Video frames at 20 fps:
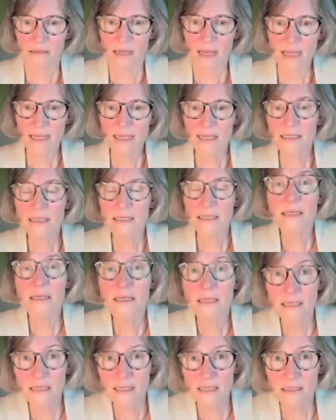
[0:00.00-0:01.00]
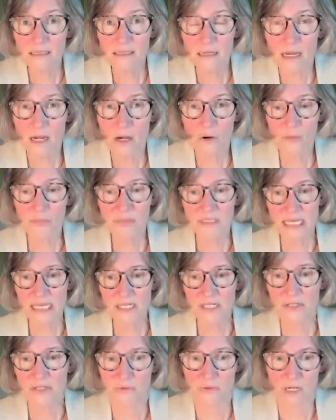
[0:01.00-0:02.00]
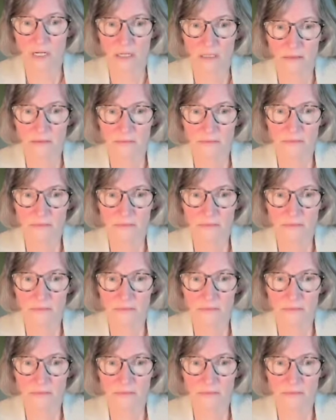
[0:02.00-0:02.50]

I can hear how upset you are.